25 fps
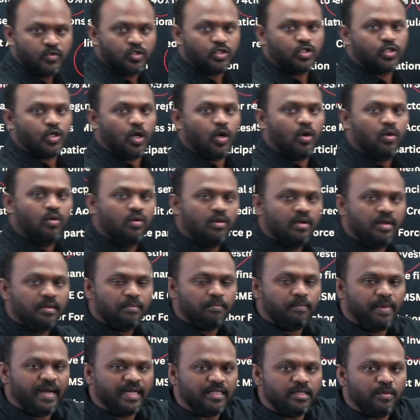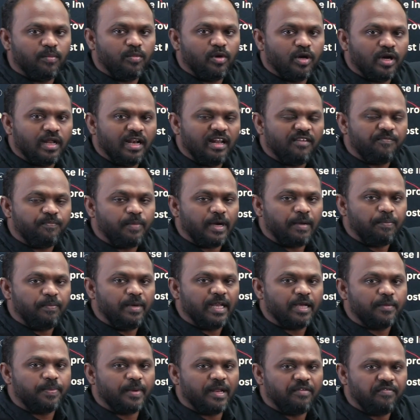So, by the model of
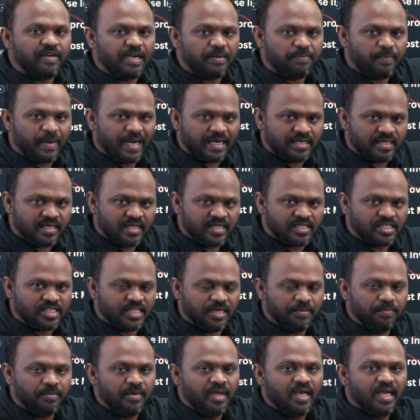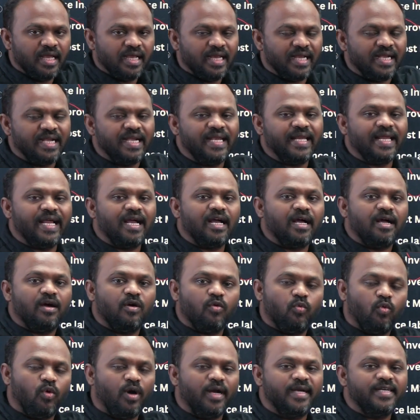public-private partnership, India
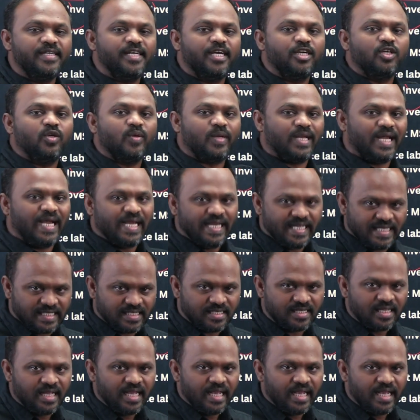wanted to rise